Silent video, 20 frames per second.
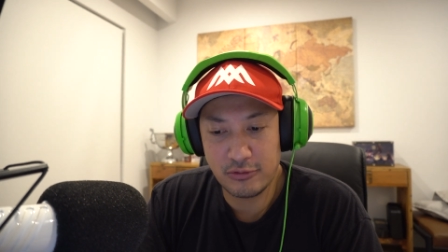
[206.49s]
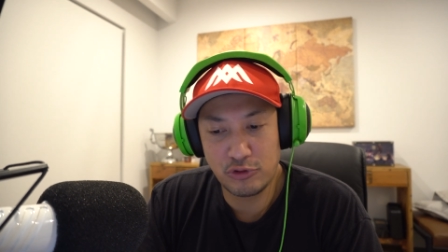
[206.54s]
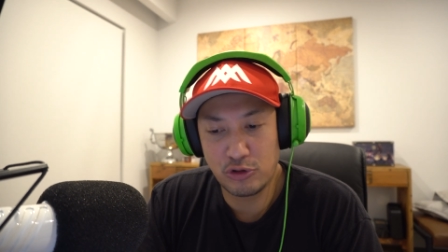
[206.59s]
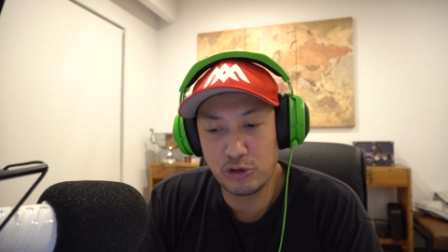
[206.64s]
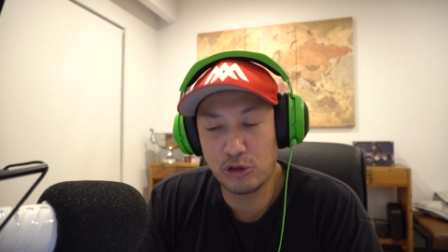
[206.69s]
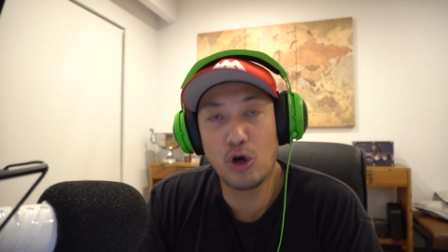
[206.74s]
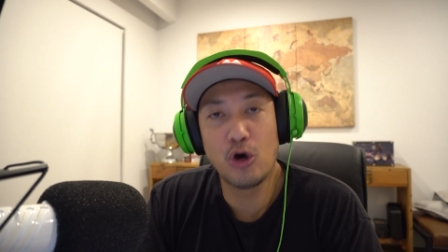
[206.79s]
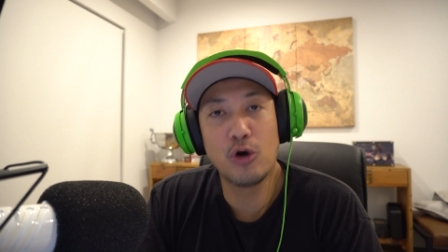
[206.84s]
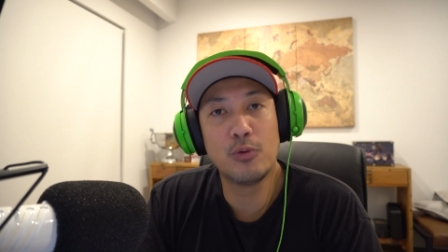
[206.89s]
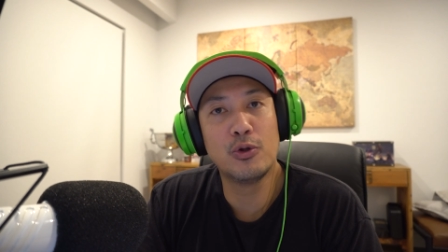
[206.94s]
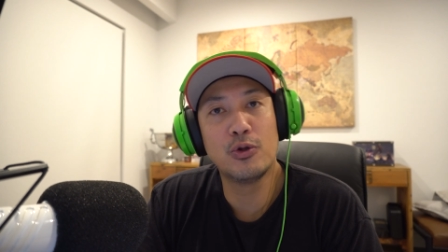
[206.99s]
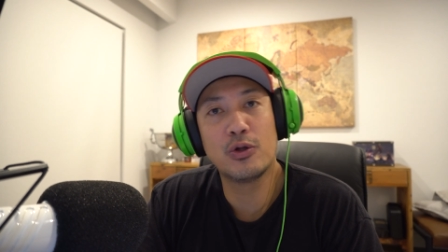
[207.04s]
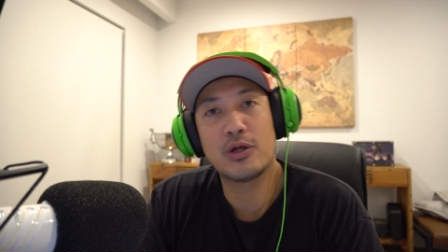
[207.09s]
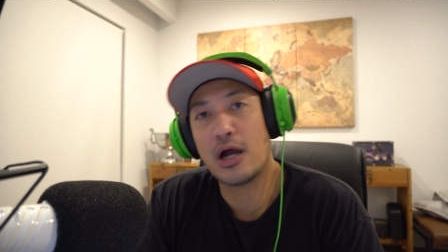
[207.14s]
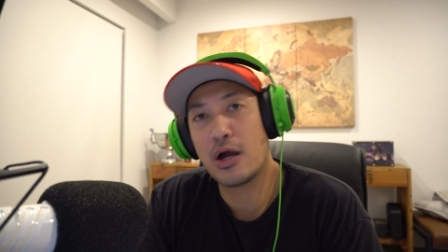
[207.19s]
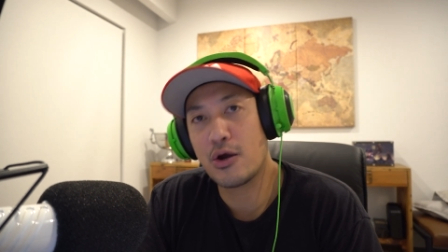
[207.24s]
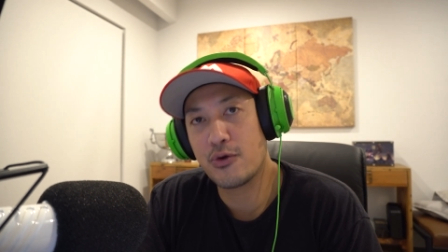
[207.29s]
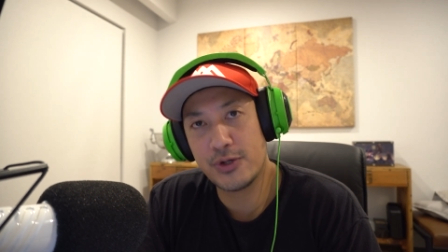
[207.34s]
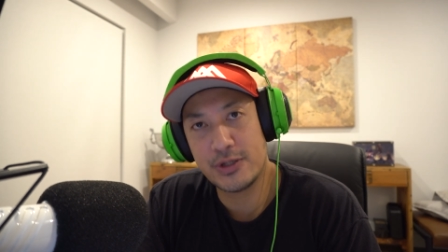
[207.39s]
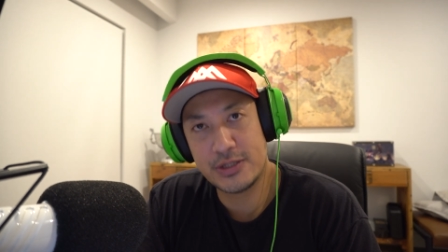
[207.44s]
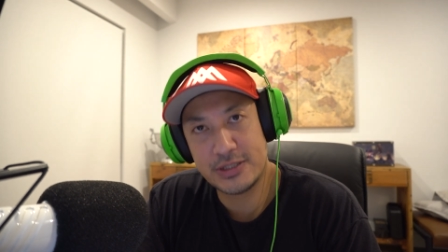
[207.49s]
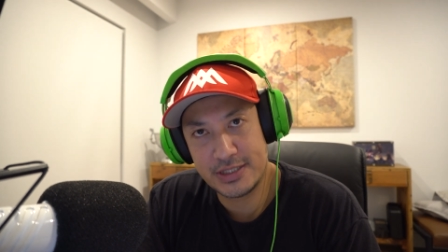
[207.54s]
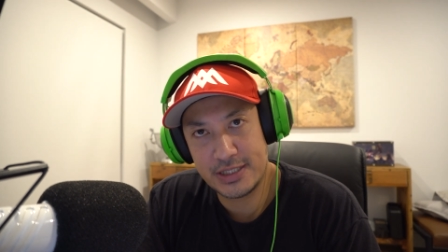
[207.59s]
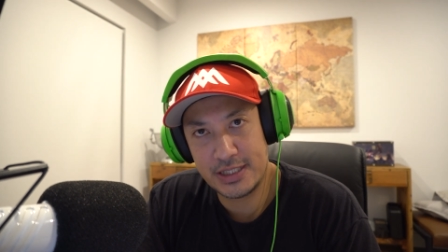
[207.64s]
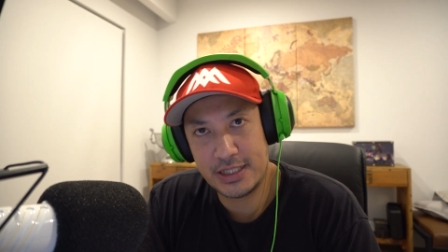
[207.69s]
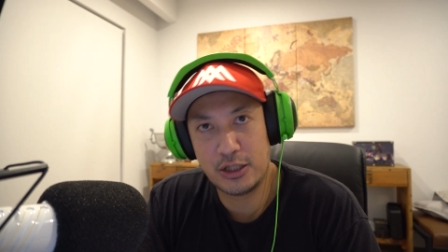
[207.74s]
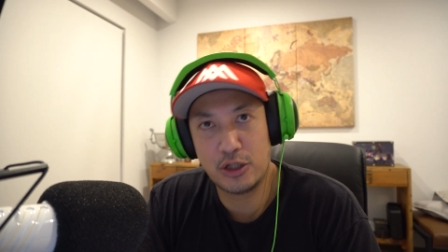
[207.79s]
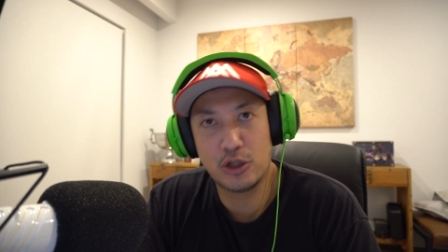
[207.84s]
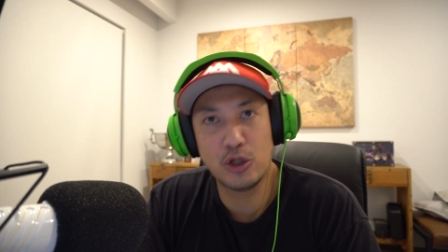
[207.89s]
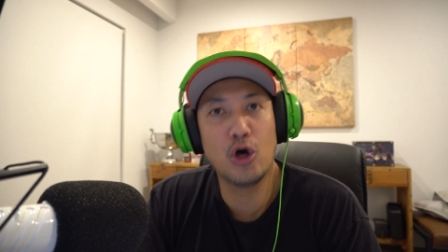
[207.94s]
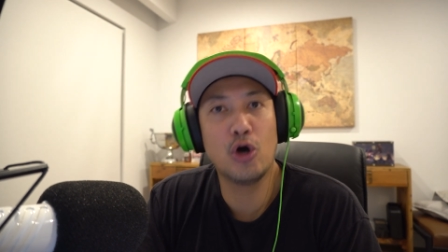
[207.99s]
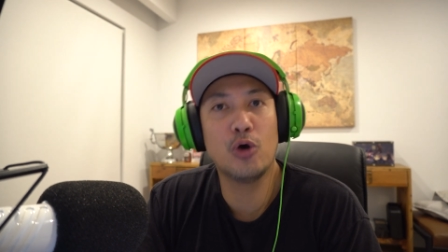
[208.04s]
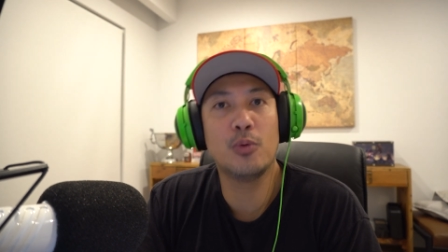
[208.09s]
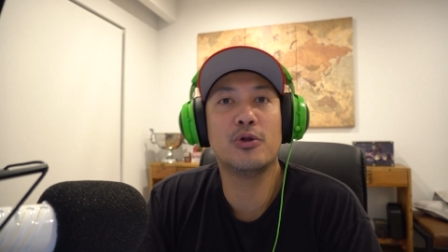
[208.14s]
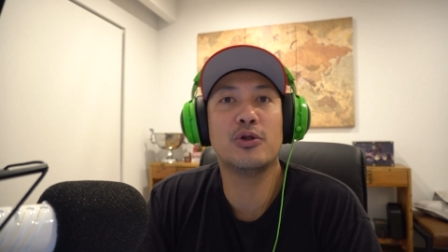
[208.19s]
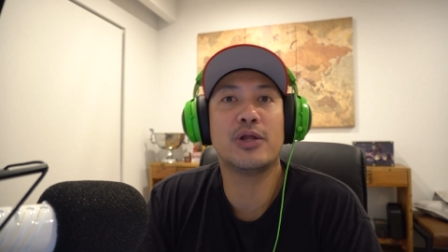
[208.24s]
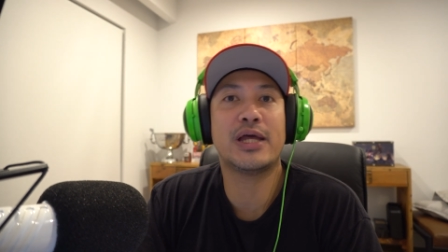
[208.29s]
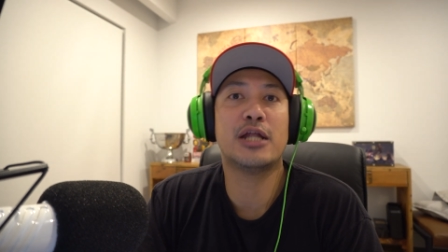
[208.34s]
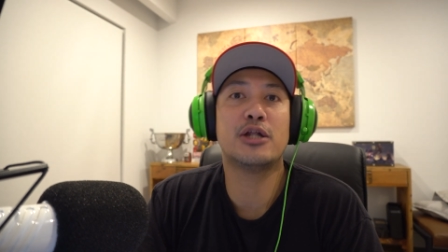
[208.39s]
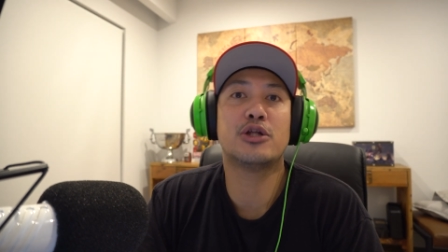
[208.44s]
global currency,
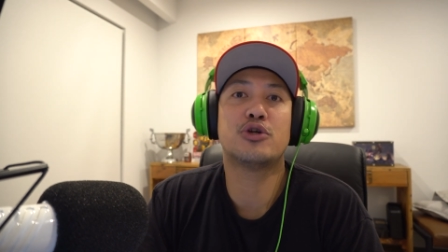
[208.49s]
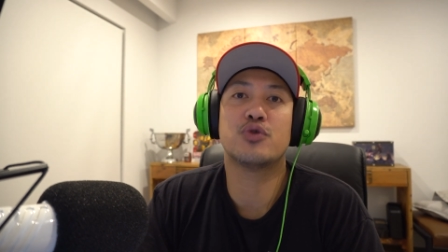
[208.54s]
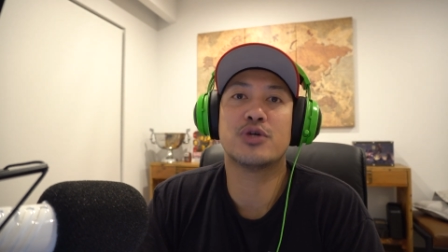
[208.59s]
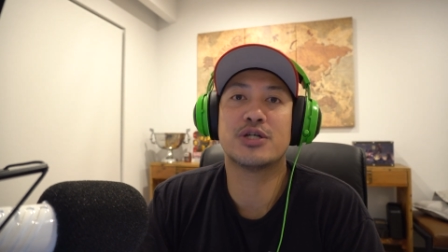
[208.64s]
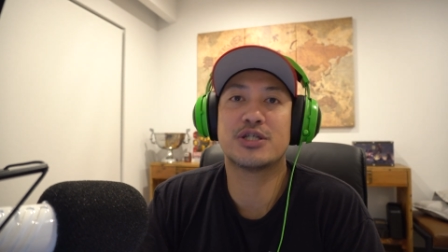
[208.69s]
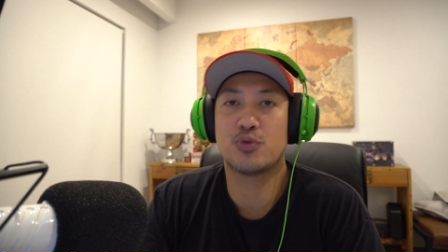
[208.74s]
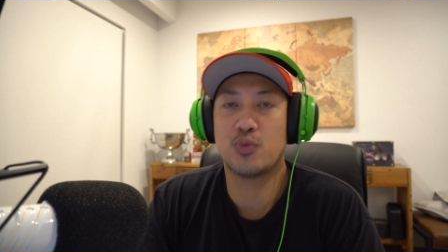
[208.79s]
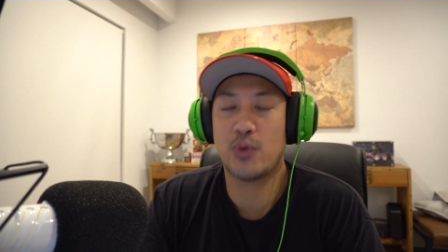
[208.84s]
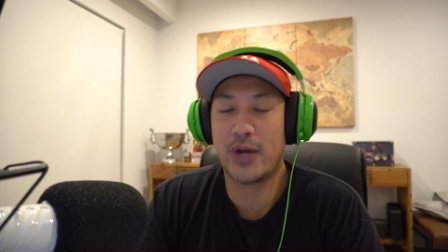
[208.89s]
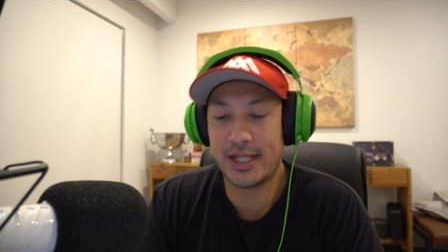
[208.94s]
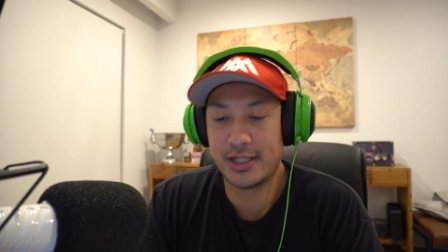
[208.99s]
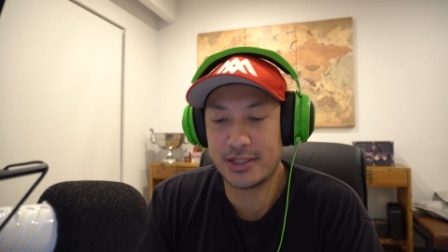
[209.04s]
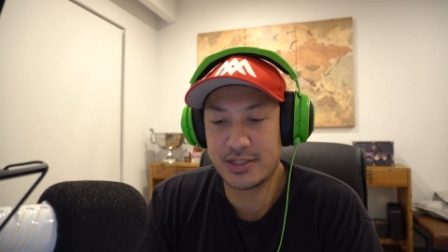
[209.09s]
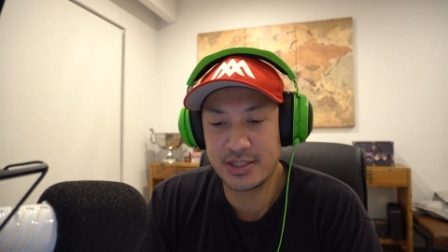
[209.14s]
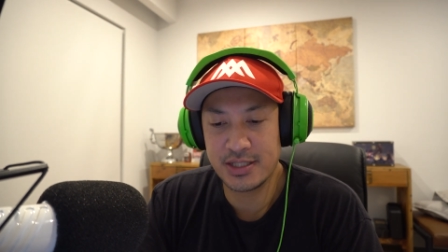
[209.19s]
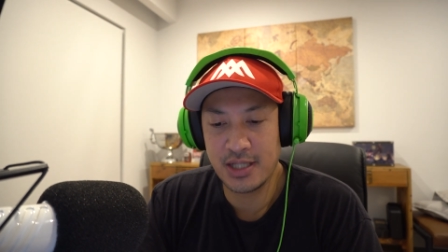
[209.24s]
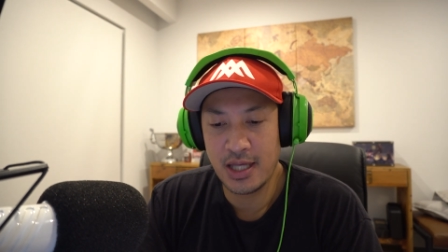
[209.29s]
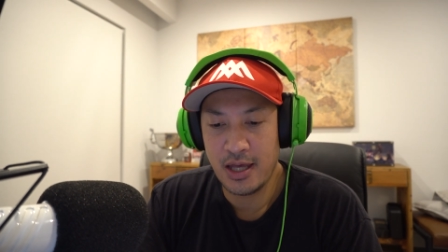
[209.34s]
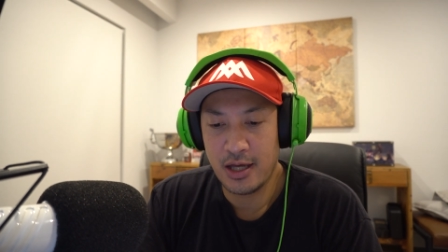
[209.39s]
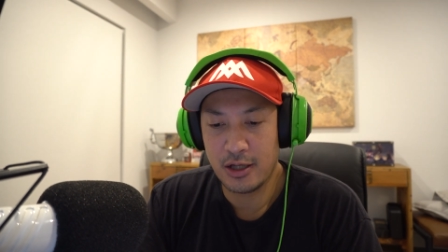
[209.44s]
global interest rates,